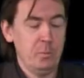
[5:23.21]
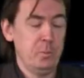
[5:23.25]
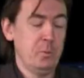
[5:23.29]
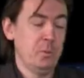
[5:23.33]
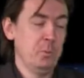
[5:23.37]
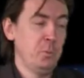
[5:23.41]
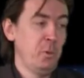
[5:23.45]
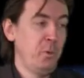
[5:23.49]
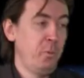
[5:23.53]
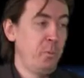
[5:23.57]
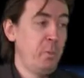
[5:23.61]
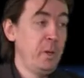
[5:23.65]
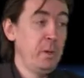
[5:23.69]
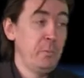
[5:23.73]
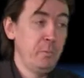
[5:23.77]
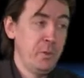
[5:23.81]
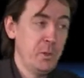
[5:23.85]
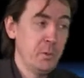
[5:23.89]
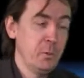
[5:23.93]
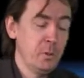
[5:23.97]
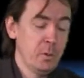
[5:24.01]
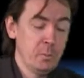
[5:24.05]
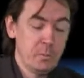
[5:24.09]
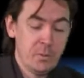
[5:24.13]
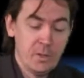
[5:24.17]
we've beamed
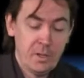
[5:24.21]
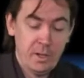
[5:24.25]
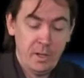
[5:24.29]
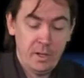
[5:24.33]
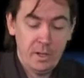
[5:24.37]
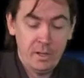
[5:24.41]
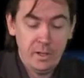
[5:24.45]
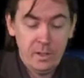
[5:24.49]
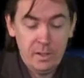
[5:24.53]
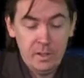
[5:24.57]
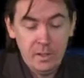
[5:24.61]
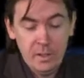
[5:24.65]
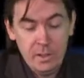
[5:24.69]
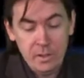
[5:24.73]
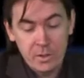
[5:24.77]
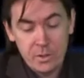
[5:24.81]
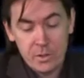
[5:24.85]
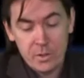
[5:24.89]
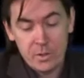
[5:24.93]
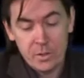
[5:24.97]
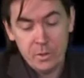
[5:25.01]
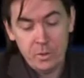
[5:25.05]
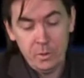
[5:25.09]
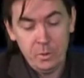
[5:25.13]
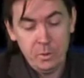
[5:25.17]
you up today
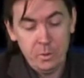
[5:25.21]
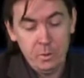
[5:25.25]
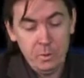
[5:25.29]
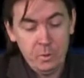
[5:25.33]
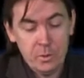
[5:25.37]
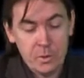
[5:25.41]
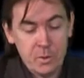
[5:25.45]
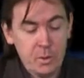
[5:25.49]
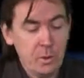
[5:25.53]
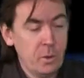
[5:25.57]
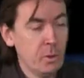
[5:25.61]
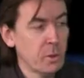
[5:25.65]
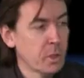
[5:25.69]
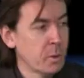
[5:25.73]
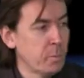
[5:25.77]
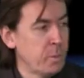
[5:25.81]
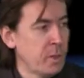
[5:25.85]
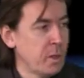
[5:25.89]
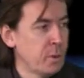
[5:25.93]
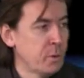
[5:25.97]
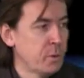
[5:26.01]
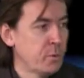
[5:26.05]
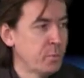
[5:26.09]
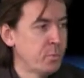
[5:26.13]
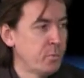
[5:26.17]
to talk
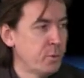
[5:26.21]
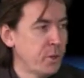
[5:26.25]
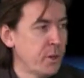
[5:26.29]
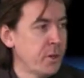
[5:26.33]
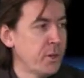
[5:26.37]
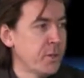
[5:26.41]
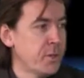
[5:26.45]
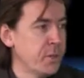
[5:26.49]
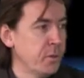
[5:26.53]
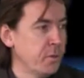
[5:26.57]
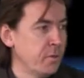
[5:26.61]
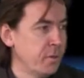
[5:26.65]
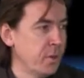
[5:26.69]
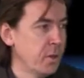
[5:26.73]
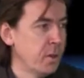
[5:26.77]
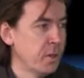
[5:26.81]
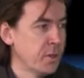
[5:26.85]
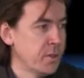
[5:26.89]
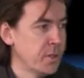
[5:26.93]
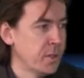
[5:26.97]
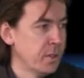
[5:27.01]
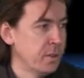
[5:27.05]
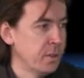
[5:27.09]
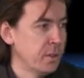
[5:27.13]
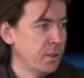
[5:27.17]
about British
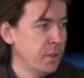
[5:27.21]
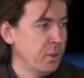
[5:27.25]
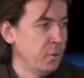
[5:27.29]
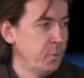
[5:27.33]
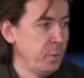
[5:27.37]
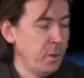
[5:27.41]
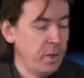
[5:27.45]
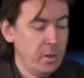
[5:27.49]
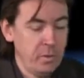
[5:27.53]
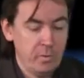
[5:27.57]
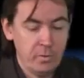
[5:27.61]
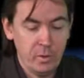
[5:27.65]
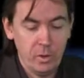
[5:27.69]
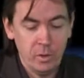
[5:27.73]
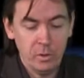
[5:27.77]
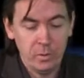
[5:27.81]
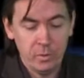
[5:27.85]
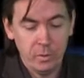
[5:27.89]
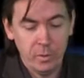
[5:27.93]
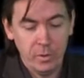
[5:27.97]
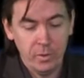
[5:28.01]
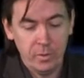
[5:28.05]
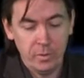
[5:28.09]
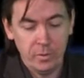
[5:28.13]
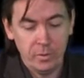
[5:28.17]
ufology that you've been
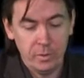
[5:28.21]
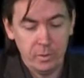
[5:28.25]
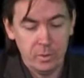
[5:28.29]
involved with